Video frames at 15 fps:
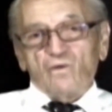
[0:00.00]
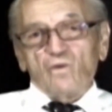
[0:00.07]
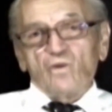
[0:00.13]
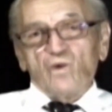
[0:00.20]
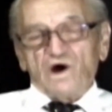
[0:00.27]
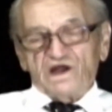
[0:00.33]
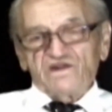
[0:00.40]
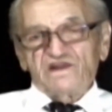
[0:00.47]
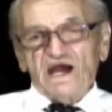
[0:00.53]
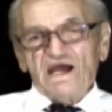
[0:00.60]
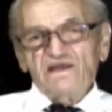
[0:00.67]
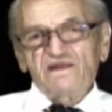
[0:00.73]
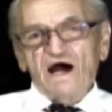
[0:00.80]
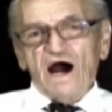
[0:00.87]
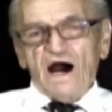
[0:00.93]
When
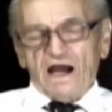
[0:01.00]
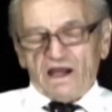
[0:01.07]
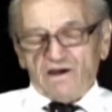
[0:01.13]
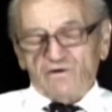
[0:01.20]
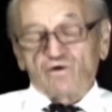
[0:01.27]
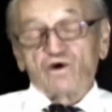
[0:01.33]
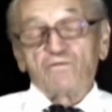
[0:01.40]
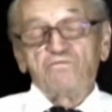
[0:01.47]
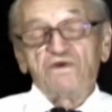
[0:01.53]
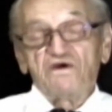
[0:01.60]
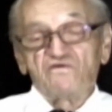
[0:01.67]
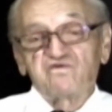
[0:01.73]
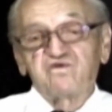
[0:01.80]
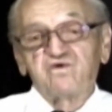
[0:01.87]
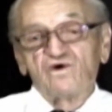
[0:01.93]
they die or
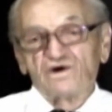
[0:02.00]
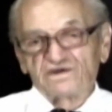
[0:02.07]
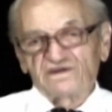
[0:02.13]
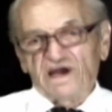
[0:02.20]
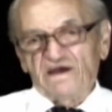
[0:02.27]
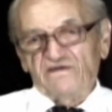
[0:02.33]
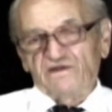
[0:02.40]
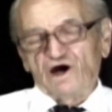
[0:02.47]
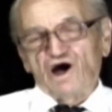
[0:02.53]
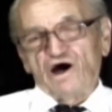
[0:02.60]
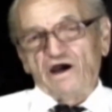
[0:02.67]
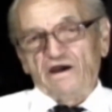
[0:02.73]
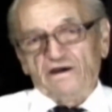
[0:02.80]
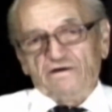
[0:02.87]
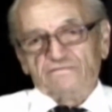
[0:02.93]
before they
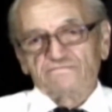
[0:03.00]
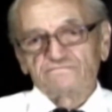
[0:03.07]
die,